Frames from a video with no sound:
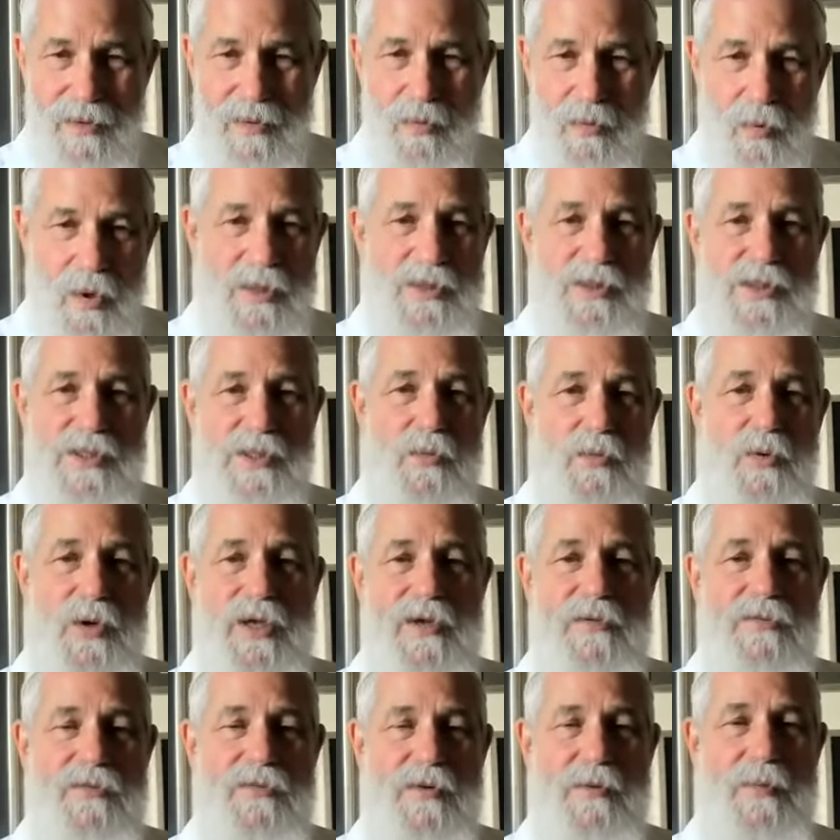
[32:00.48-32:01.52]
once a
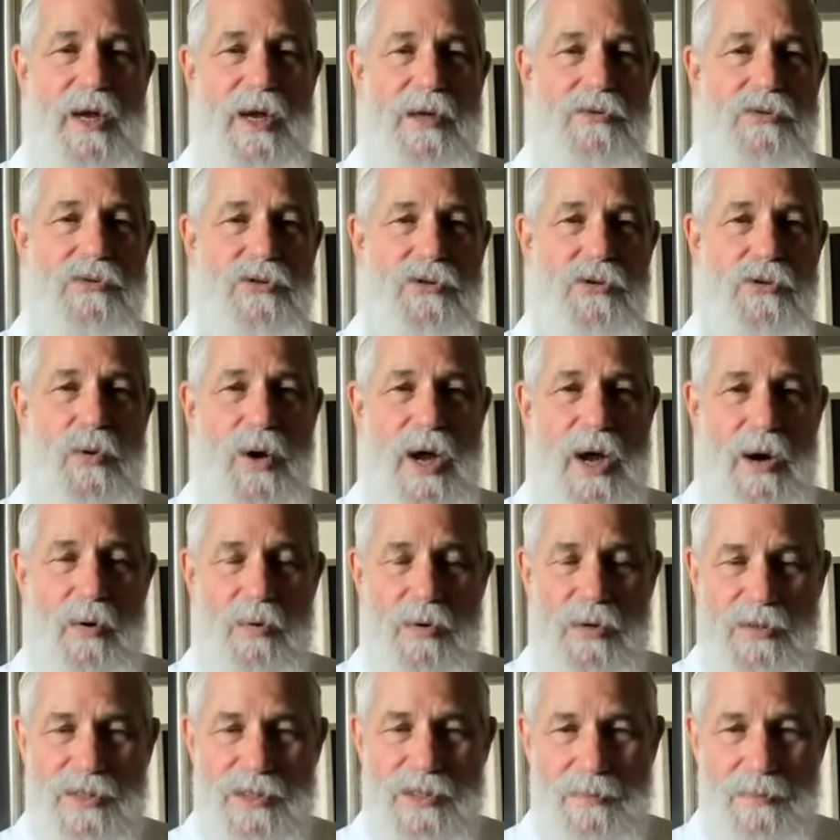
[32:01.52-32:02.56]
week for about 2
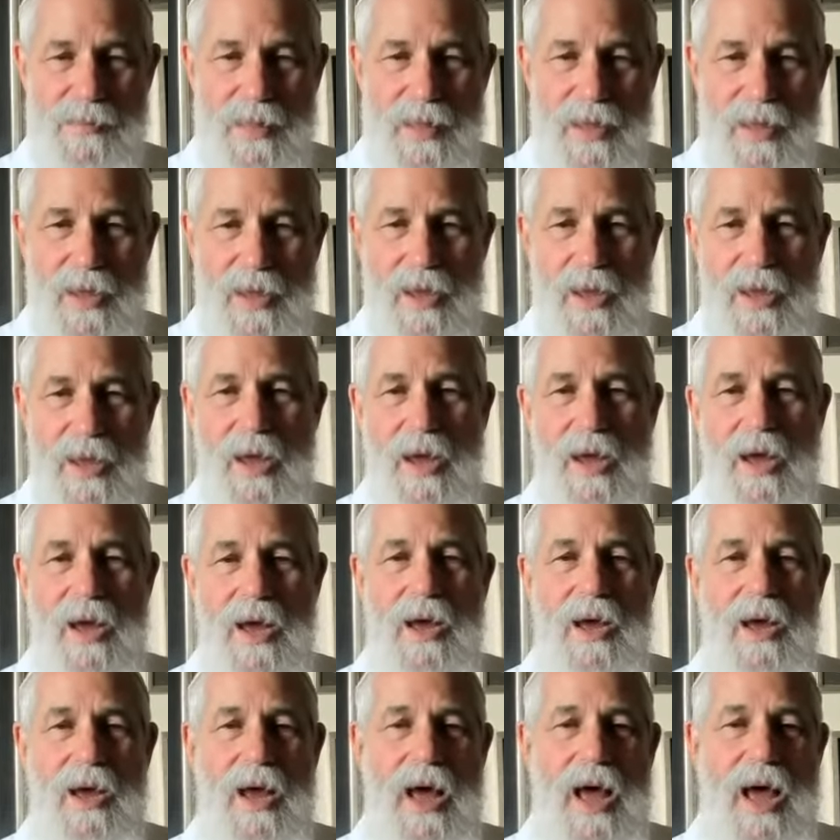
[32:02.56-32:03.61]
hours,
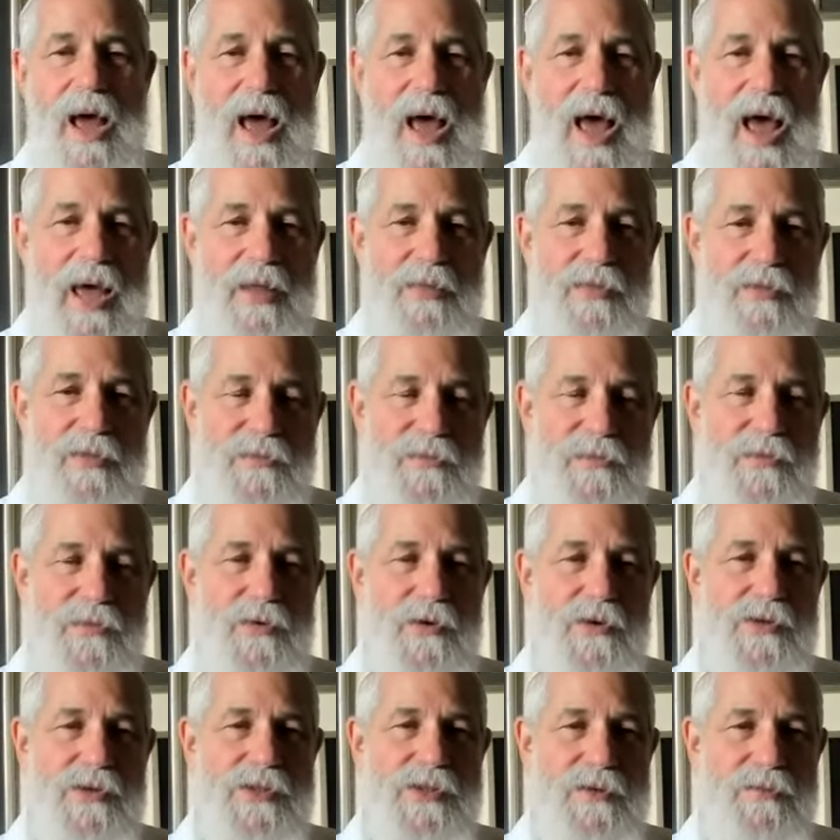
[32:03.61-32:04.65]
on the
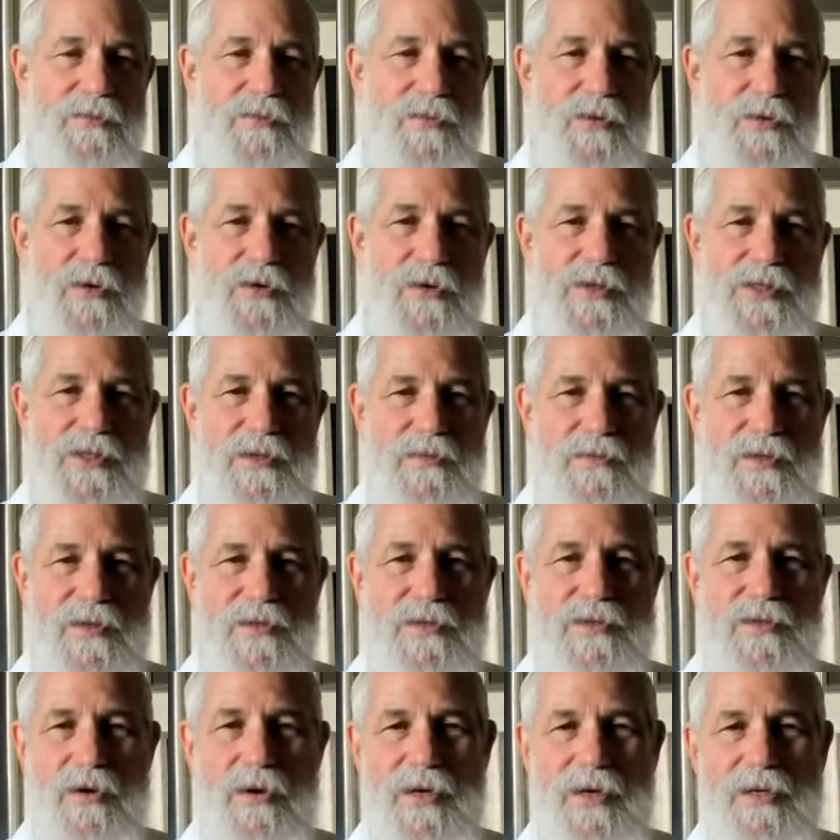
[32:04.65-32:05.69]
first verse of the
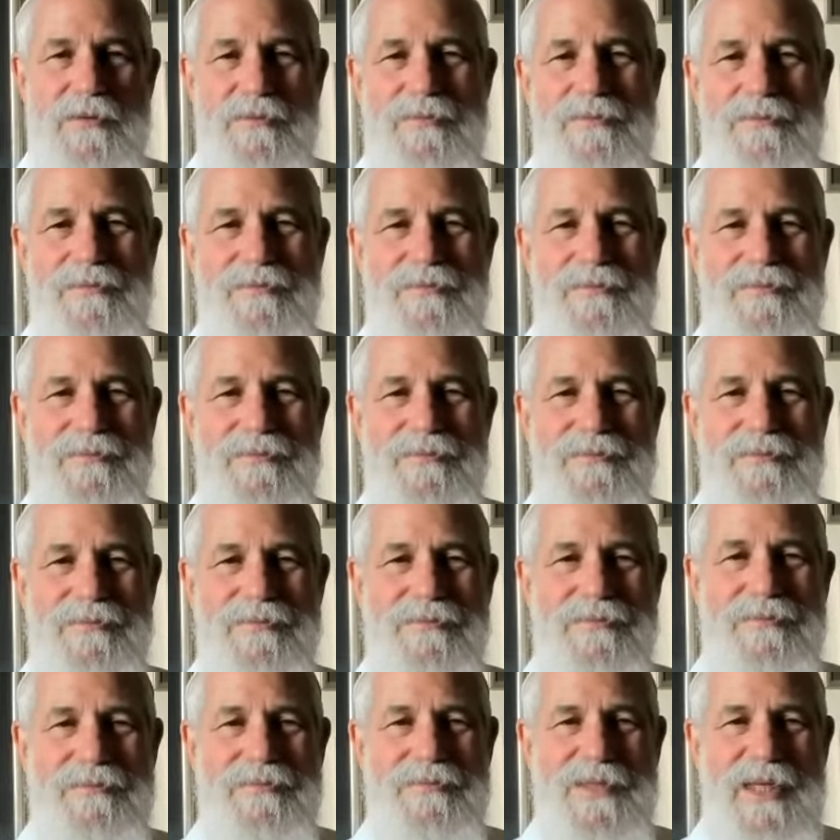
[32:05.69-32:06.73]
Torah.
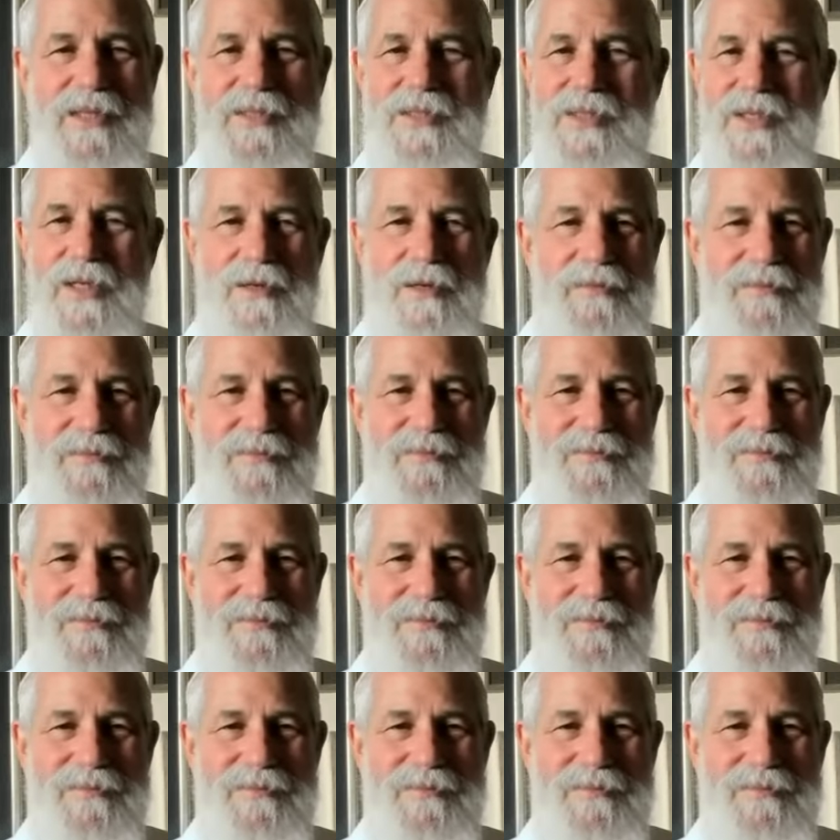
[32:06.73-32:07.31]
That's it.